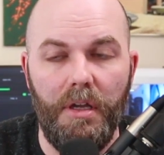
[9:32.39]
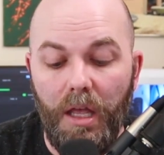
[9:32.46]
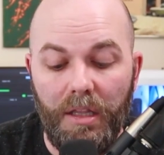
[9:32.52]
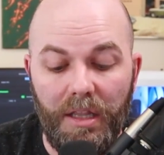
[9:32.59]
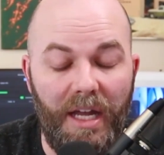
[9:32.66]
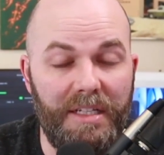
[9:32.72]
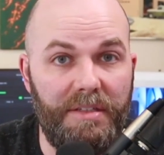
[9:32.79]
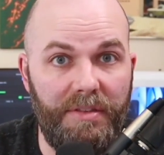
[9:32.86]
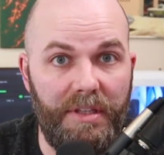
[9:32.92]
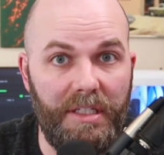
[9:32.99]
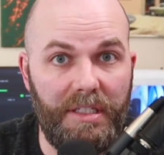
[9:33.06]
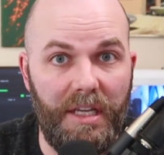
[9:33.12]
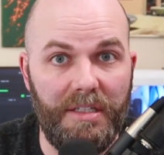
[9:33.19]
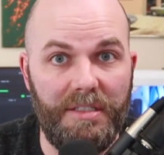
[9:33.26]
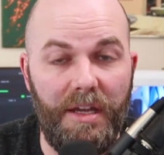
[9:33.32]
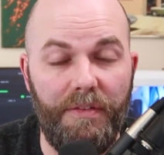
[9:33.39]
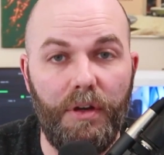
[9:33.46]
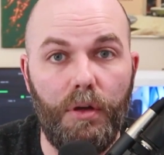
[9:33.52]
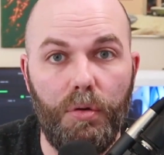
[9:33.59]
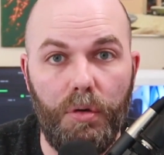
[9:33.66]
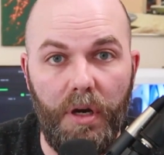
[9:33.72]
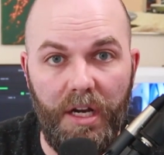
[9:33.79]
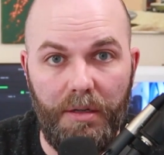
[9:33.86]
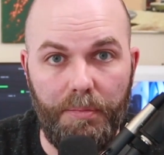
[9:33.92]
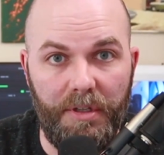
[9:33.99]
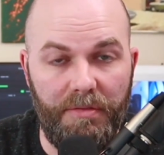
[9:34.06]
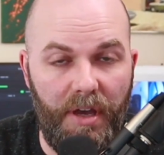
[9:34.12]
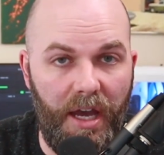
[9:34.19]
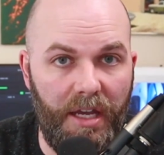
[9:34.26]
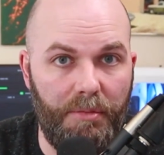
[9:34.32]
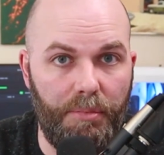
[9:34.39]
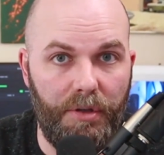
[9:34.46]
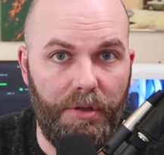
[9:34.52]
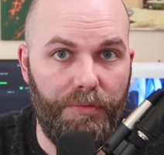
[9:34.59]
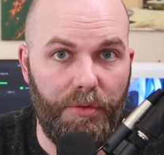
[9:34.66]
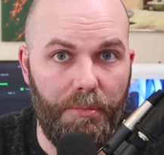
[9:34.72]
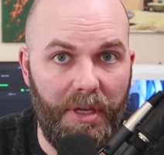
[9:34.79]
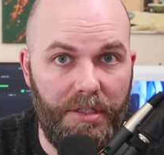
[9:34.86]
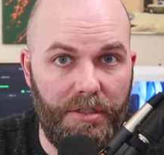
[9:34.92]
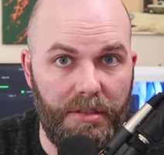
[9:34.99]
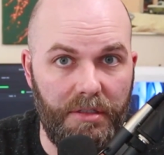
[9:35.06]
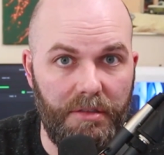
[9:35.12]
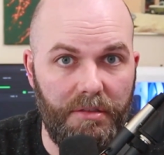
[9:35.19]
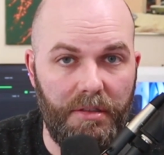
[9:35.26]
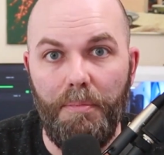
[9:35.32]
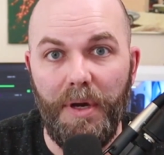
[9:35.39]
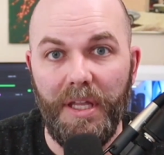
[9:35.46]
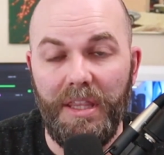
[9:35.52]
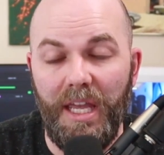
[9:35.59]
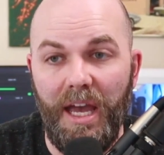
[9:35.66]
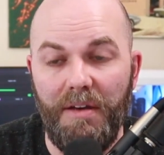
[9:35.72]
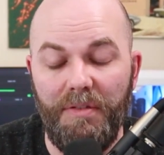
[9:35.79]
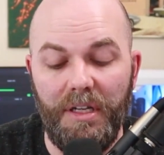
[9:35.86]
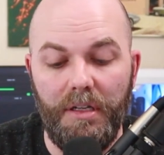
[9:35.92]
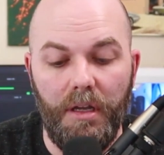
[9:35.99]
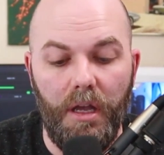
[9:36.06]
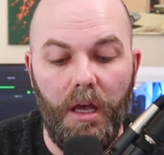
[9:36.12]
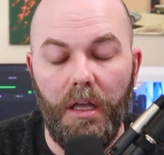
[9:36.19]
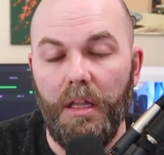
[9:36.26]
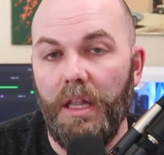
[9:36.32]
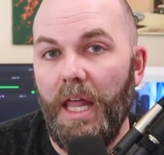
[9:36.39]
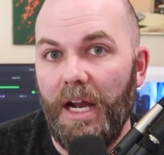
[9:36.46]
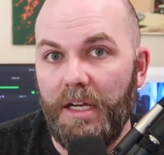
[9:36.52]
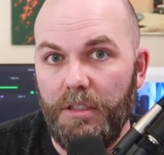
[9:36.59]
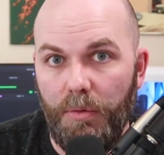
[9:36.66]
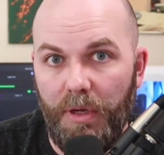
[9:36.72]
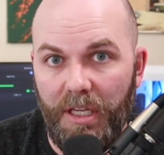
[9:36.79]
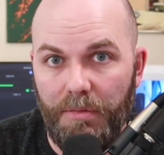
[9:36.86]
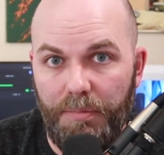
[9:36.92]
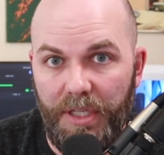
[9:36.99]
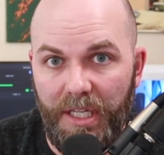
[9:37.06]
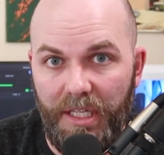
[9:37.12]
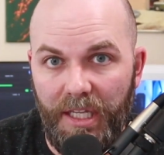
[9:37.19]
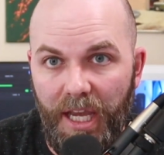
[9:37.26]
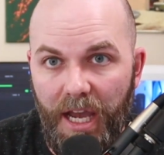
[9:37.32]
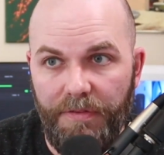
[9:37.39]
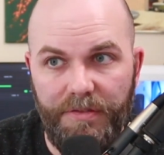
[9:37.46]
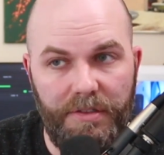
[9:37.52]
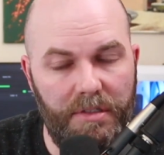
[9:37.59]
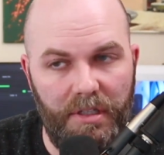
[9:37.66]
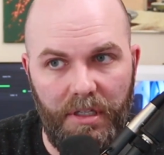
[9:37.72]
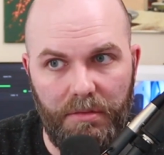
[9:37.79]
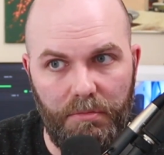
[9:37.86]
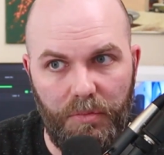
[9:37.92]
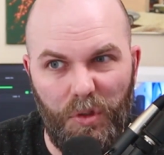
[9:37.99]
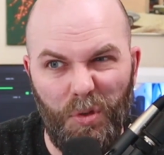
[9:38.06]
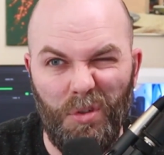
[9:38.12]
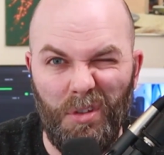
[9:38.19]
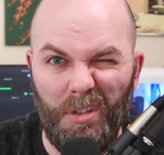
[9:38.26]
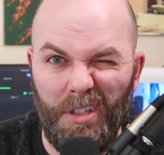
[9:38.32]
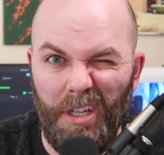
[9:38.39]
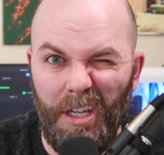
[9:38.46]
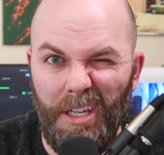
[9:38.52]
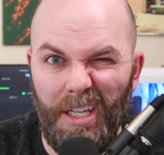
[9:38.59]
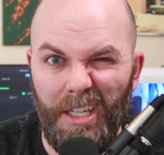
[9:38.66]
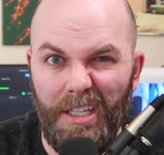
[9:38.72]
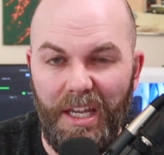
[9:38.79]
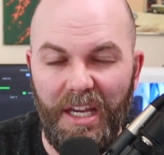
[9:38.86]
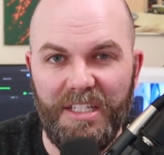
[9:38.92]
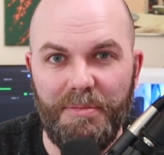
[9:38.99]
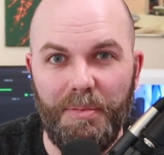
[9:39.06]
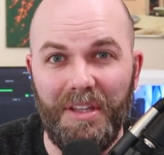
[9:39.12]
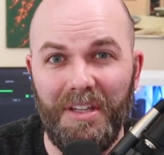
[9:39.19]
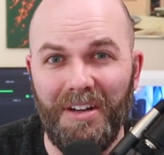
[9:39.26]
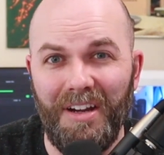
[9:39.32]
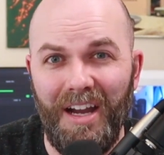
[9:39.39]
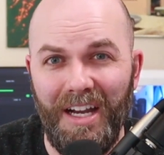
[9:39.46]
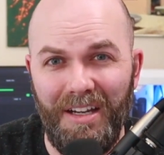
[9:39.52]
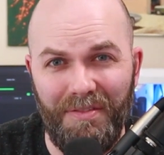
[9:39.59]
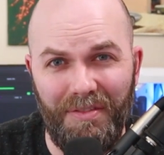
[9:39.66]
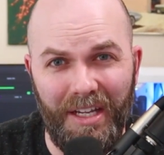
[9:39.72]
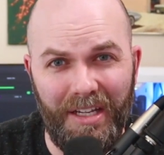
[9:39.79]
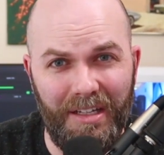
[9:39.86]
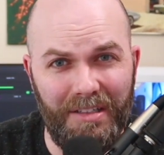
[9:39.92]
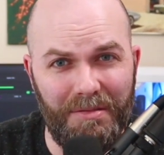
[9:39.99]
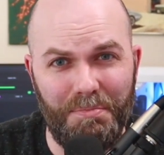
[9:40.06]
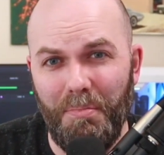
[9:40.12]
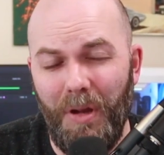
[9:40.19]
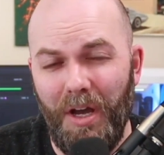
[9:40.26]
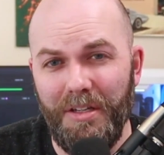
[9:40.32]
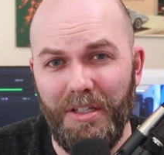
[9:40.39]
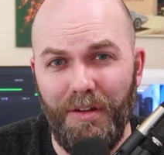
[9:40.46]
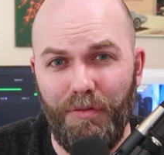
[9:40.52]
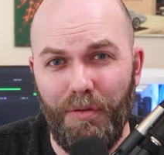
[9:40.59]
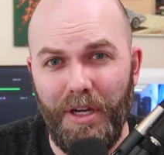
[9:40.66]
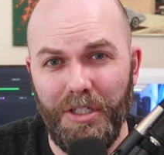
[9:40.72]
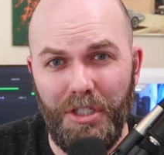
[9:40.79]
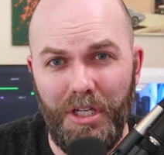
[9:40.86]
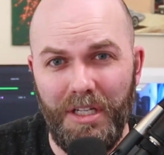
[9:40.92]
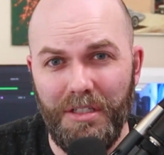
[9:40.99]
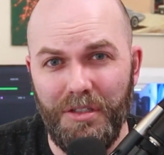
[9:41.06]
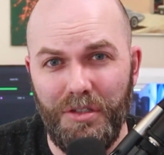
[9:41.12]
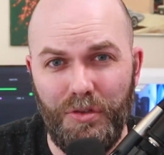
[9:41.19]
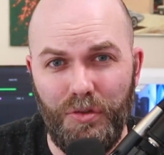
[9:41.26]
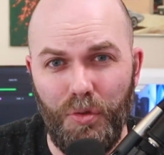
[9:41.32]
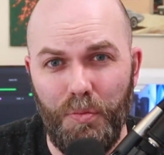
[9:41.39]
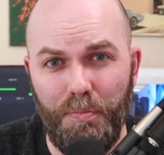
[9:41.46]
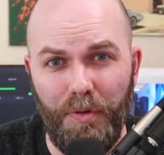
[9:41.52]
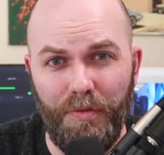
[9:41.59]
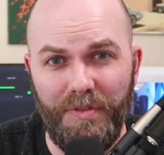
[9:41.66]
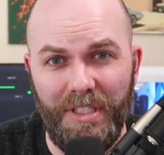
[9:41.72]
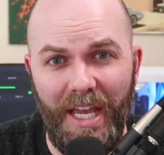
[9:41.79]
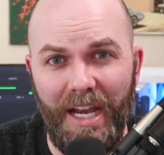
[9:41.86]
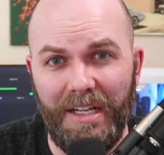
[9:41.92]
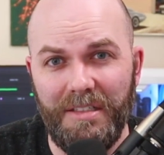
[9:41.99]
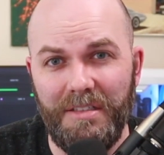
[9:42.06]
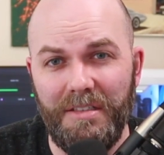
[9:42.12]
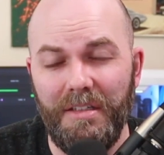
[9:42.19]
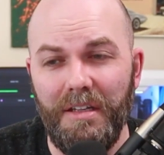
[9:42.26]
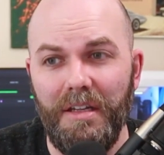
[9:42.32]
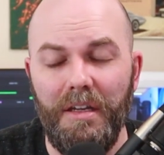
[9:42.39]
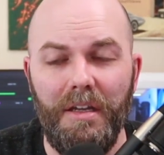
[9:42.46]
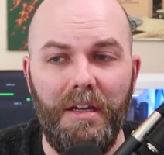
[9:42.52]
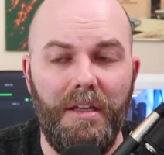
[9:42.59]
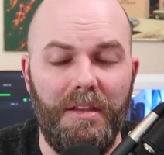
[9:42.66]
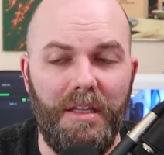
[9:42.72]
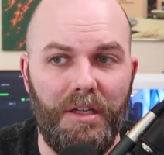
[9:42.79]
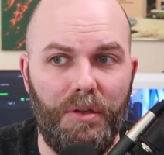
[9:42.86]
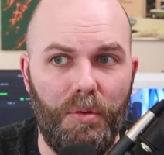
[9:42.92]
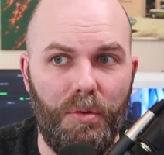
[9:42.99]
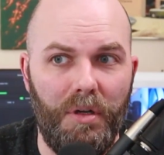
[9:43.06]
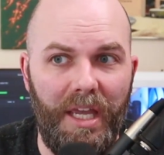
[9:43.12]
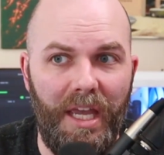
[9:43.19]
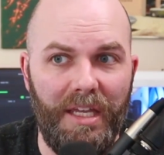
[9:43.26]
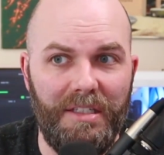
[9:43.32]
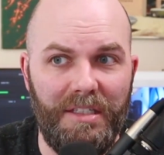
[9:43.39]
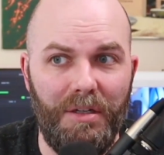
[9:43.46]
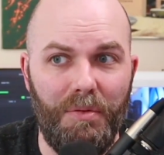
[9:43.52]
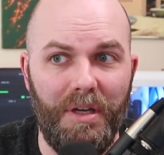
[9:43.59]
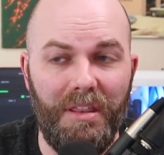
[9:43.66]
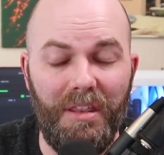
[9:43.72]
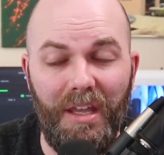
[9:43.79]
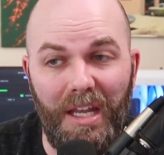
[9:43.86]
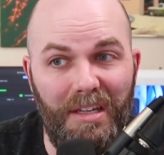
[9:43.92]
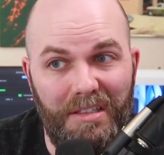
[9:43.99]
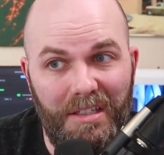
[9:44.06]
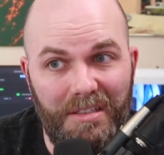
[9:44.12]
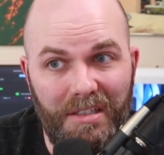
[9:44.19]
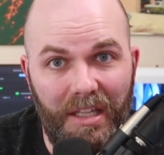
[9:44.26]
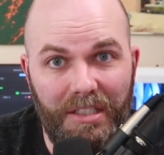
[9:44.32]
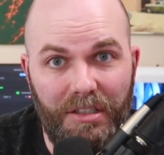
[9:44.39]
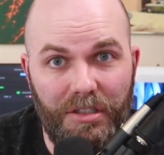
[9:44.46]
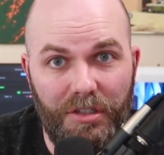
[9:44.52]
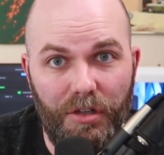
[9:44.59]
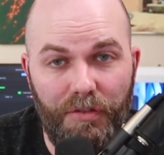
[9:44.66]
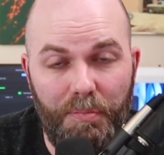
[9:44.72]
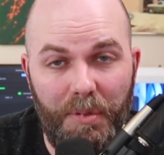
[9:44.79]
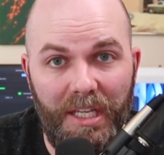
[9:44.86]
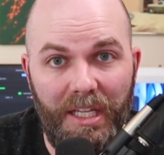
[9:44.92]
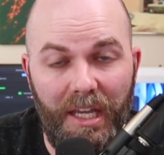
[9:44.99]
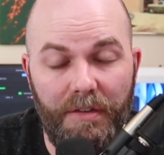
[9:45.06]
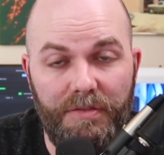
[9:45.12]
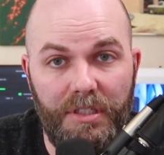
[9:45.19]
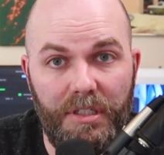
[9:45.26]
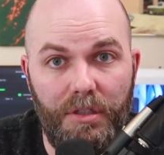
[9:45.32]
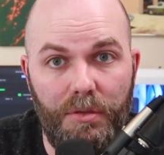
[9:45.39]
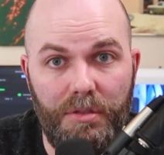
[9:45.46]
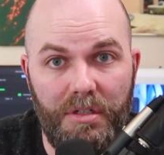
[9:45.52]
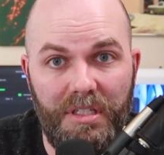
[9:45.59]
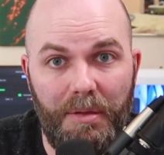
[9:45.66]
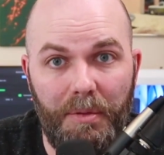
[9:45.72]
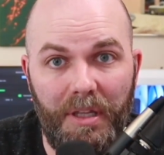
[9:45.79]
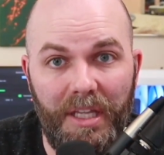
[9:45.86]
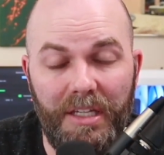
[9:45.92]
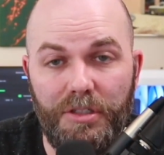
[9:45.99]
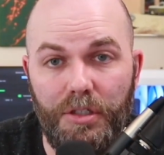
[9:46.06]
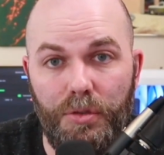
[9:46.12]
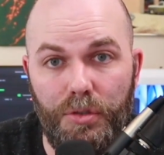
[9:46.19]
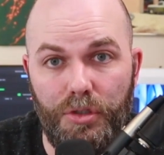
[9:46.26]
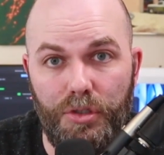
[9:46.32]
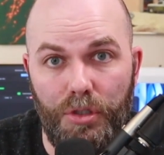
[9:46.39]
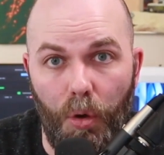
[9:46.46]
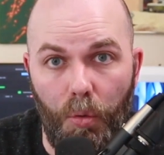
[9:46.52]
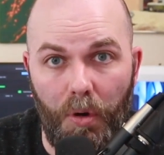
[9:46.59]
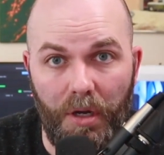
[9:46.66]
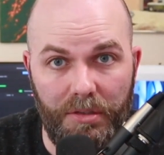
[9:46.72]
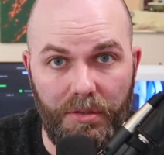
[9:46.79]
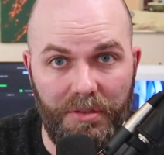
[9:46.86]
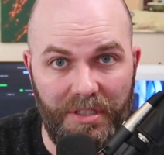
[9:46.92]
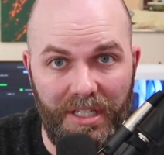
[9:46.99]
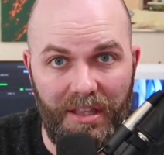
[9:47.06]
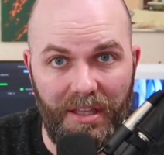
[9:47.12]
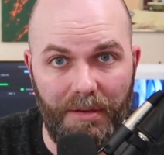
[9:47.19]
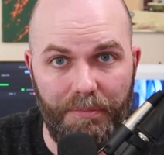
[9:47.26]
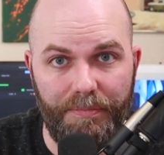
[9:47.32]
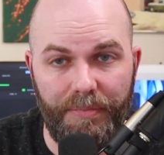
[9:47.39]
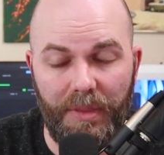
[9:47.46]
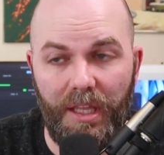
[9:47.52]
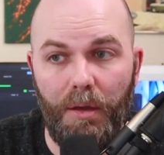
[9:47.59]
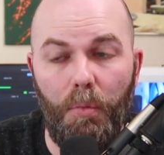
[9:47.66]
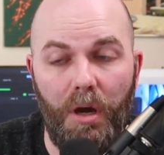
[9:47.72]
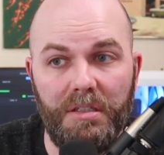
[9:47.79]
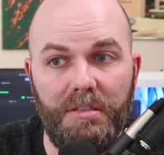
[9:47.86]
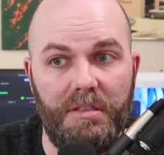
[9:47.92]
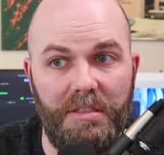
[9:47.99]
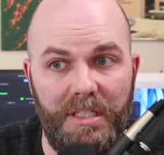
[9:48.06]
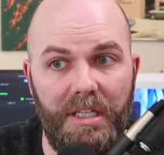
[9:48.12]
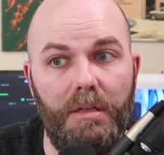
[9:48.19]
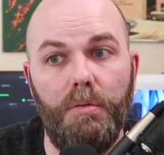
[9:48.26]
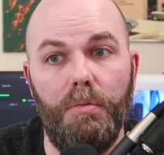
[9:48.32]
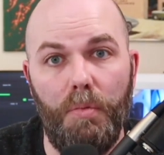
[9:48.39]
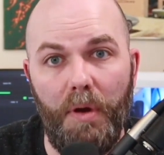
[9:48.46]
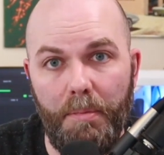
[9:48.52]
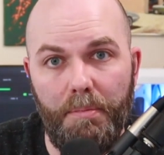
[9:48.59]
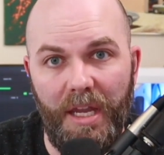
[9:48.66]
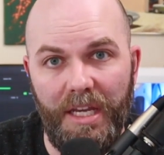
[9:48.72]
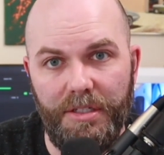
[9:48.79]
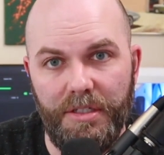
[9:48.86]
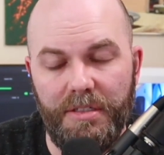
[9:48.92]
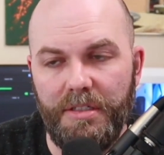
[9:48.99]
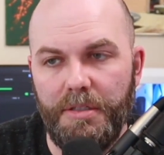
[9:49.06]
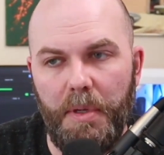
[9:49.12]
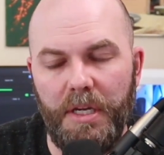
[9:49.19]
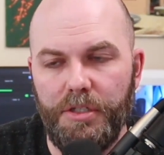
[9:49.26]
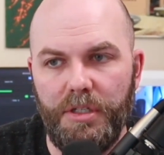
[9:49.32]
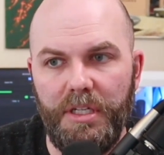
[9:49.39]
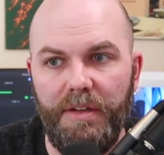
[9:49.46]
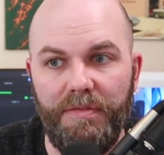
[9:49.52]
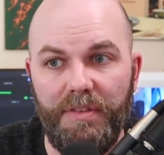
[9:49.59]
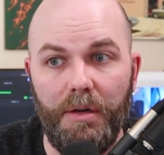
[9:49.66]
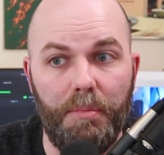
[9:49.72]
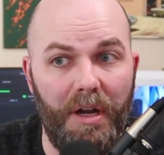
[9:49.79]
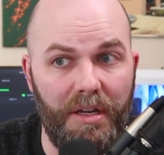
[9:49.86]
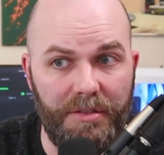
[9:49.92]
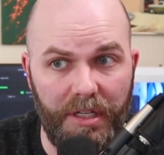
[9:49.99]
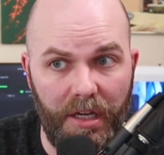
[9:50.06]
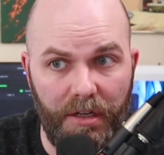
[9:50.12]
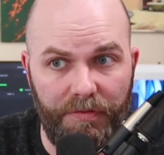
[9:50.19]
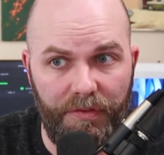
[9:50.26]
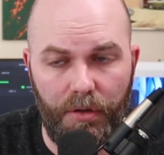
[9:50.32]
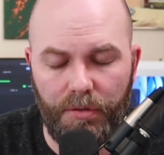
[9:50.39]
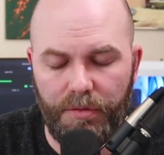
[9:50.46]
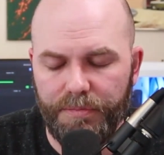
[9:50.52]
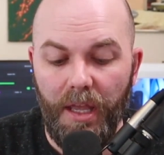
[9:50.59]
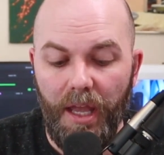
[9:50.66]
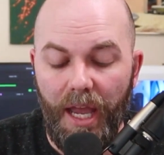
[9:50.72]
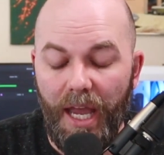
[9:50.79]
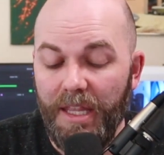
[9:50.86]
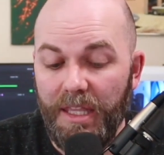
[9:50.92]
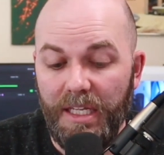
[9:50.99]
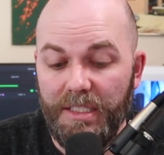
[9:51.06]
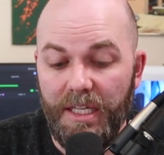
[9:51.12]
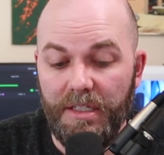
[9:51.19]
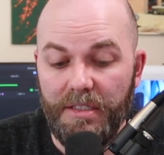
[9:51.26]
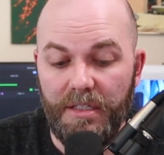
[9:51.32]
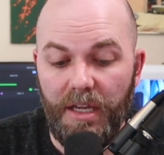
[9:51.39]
Lots of think tanks have incredibly valuable information, but they have it locked away in PDFs that Google can index, but they're kind of like a undifferentiated soup of text that Google can't deal with. And it doesn't like to serve PDFs to users typically because users don't want to see them. They want to see web pages, especially if they're browsing on a phone. And think tanks